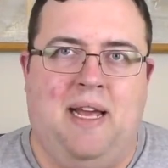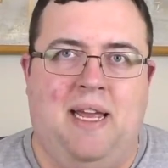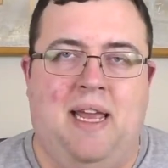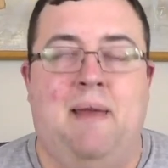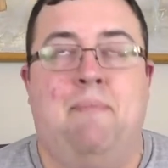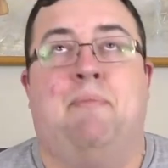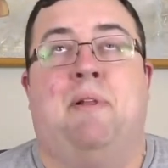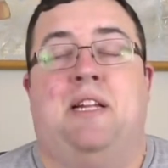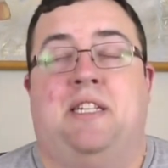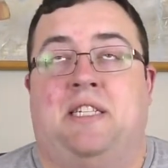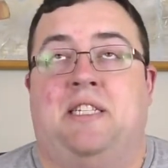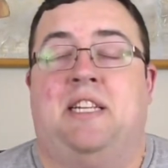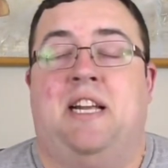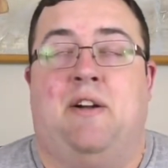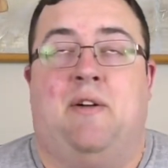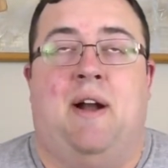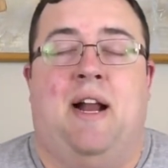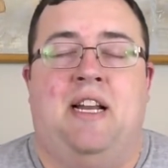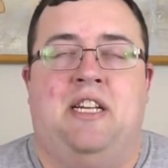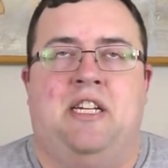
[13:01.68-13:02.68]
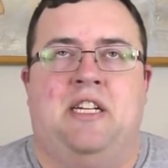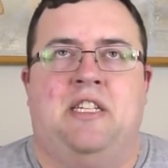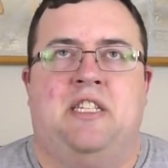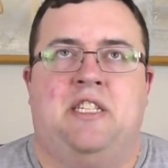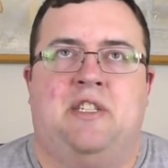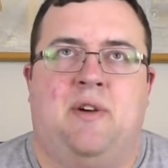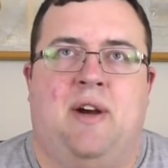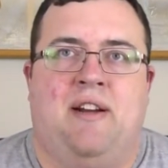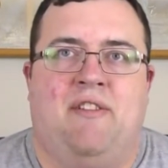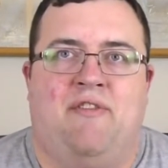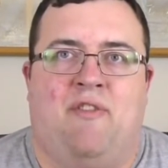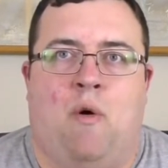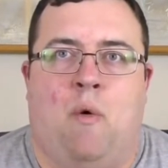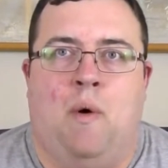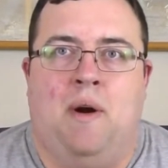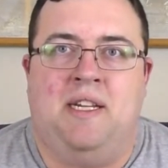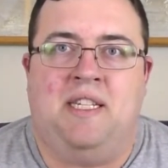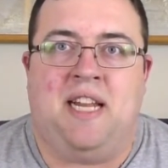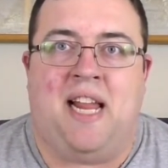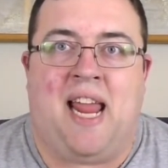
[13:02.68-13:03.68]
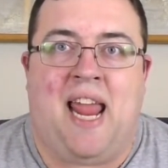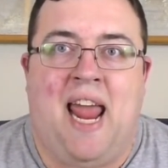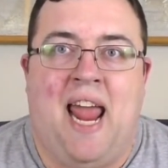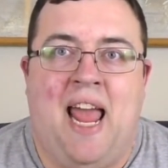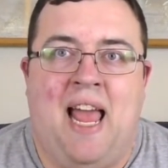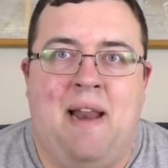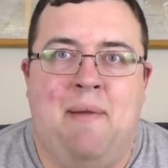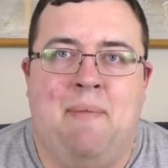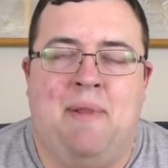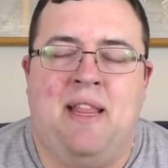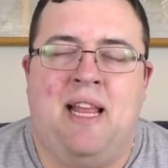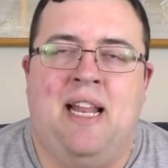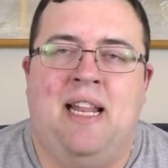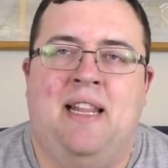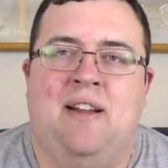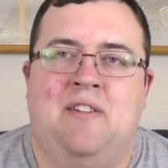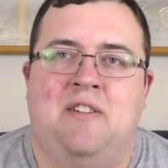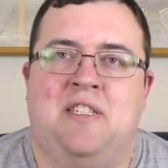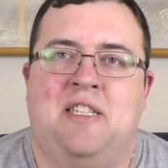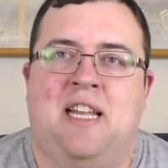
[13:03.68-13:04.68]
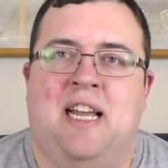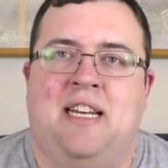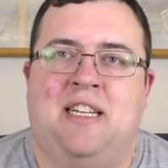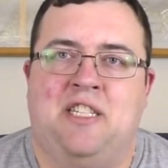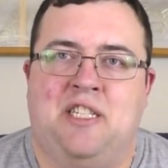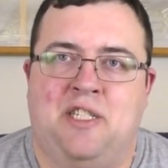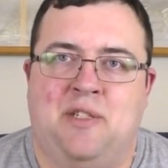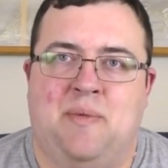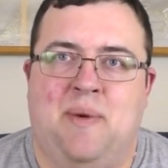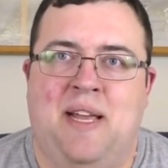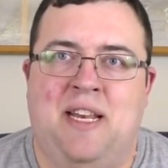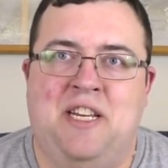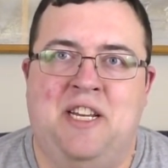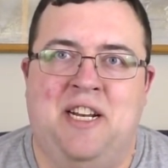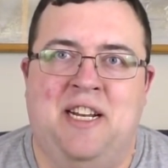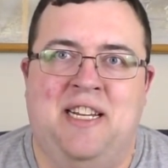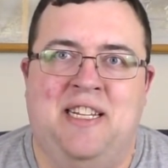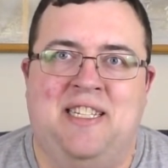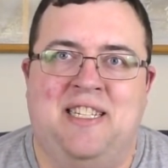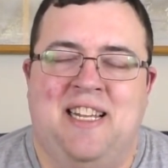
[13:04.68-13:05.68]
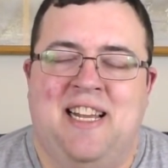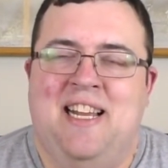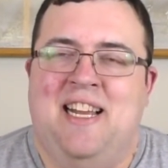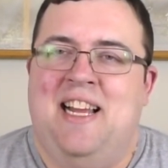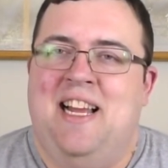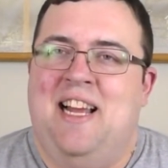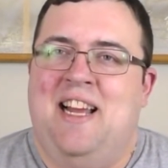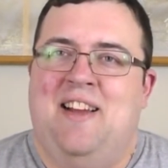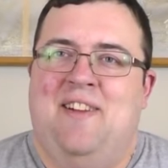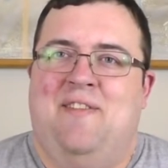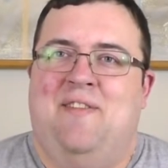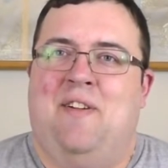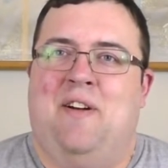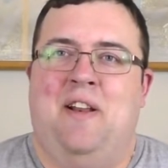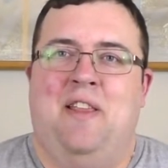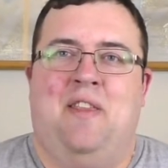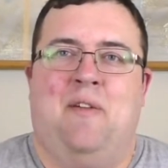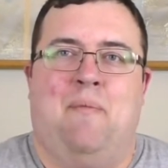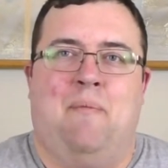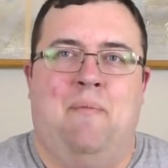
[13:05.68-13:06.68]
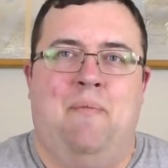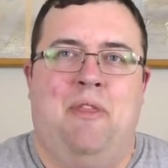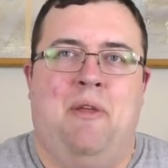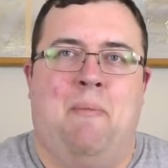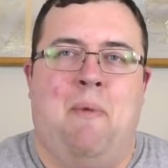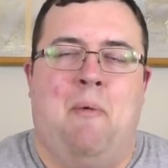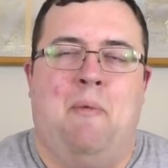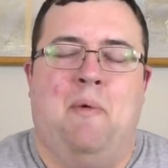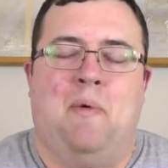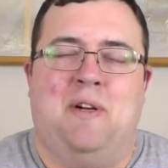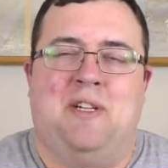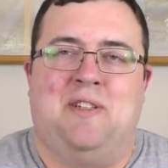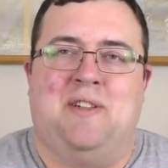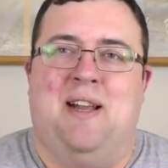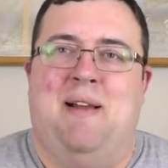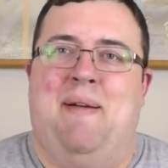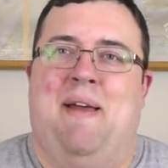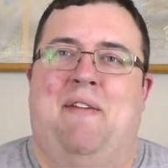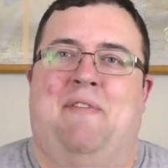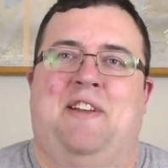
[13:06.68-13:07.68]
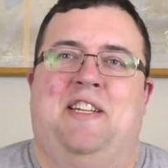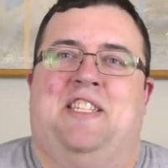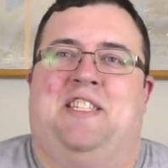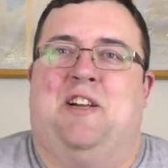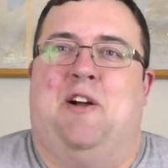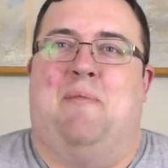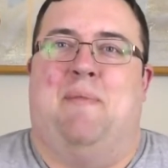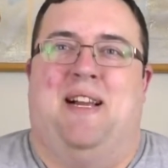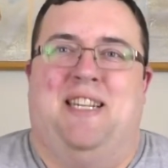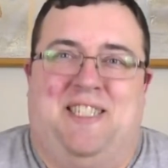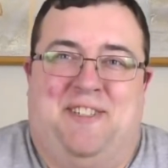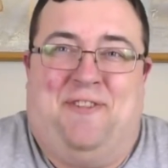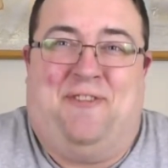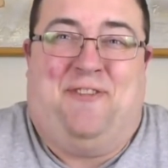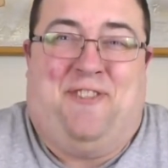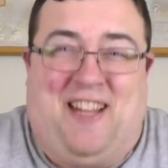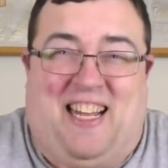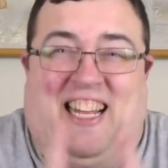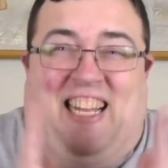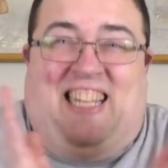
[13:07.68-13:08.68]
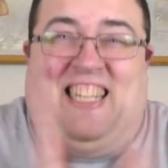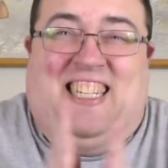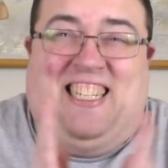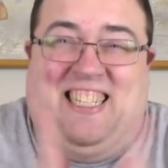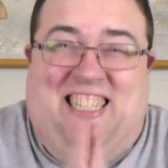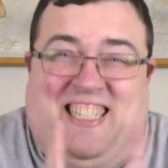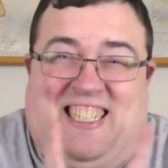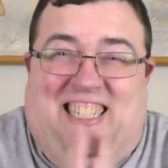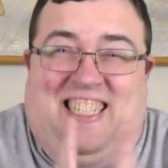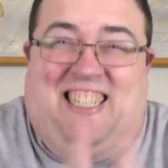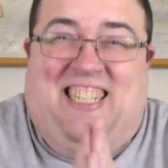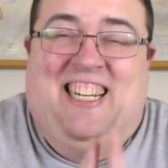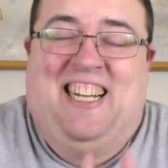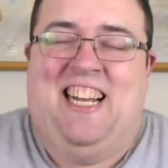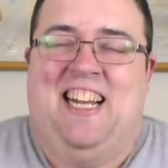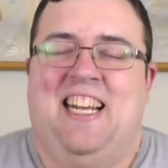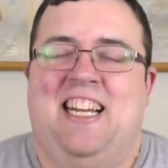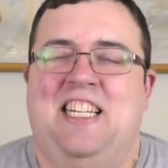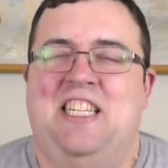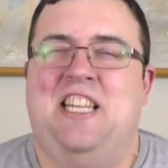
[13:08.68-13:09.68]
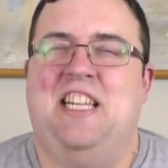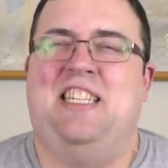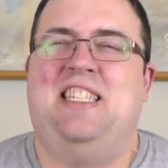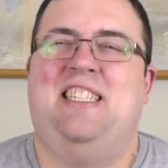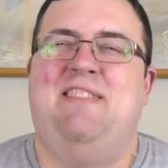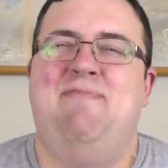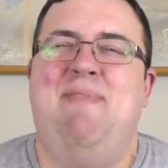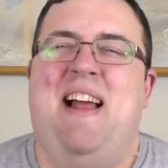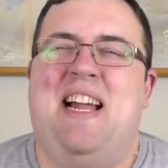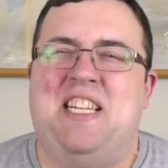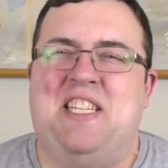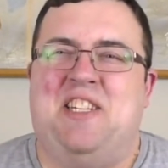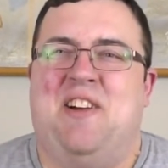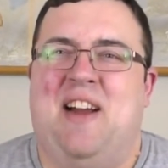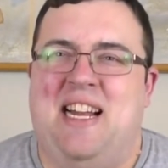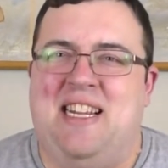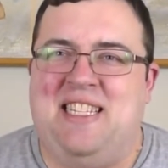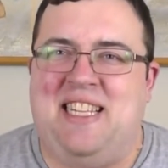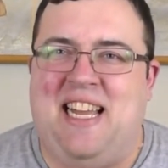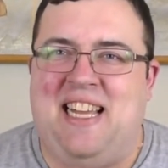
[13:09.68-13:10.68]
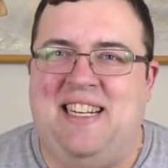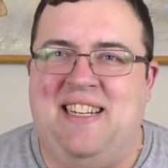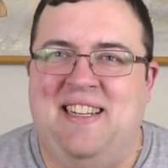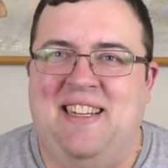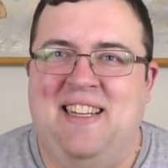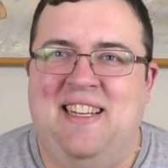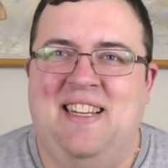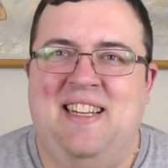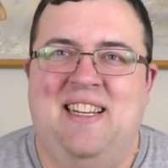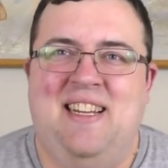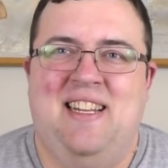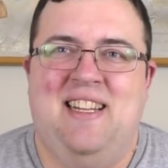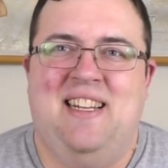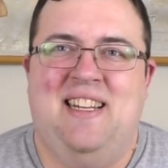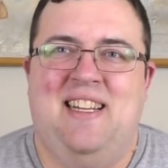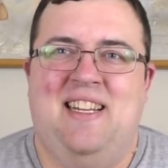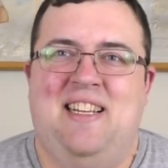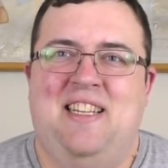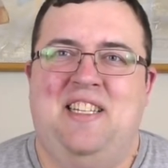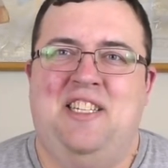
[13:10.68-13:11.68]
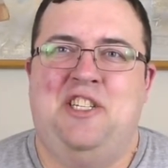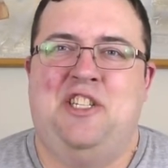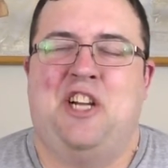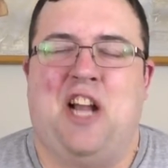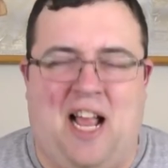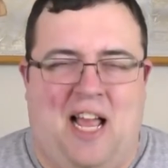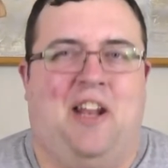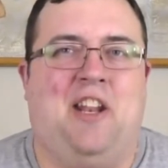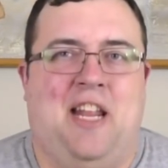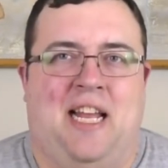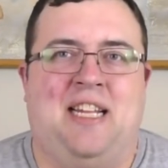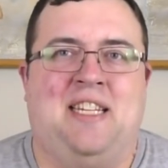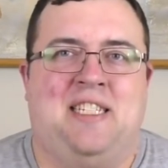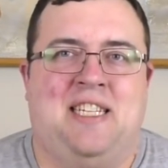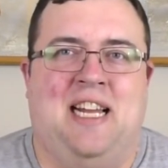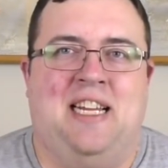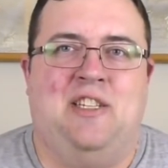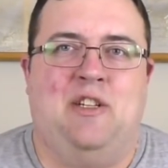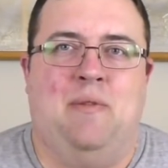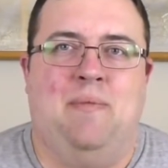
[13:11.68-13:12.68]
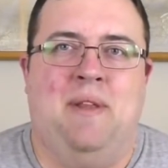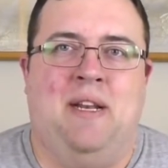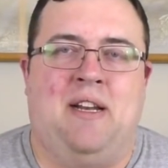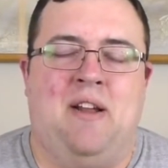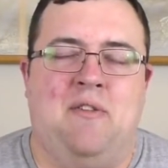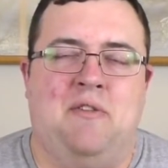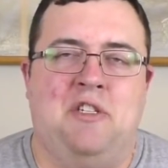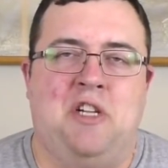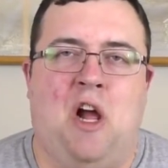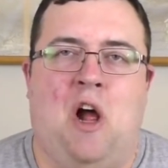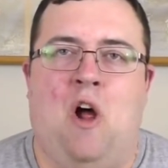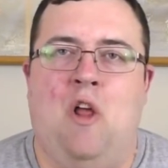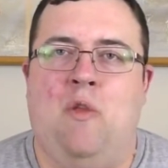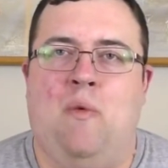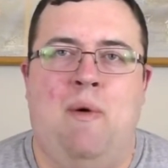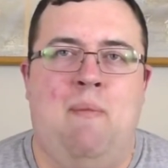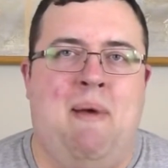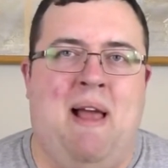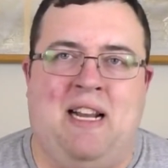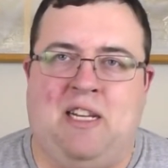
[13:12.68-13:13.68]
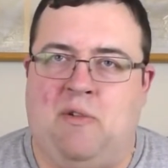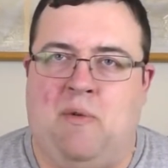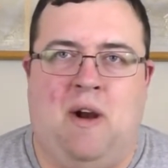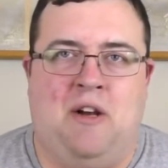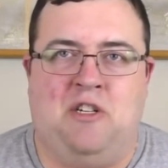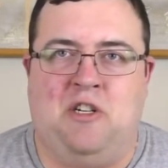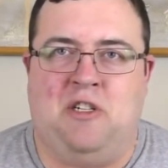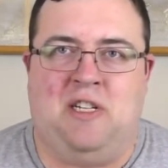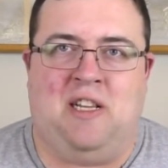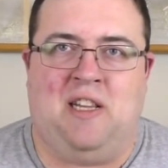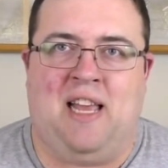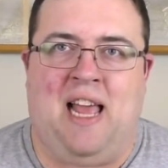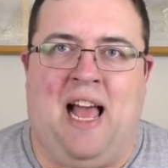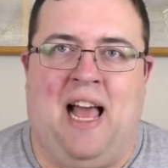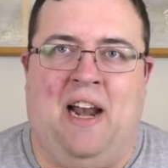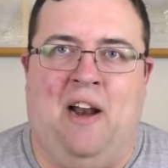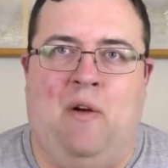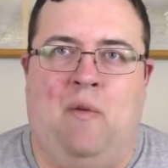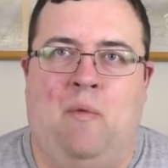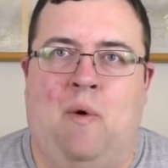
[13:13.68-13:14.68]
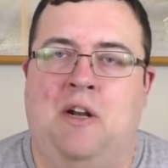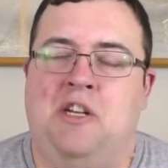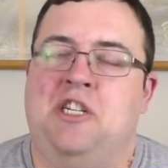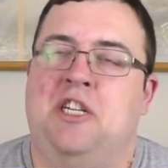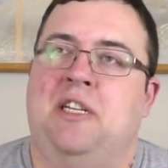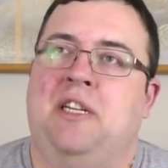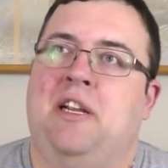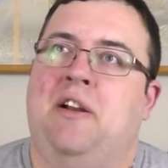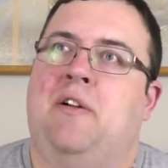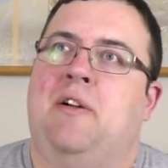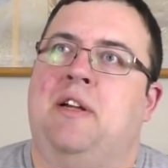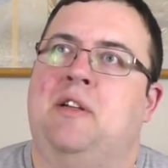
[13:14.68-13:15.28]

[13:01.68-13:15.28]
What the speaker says: He plays a secret agent as straightforward as he can, but then there's that switch, and the moment we're going to have so much fun! Because the Master has that childlike side to him that goes all the way back to Roger Delgado watching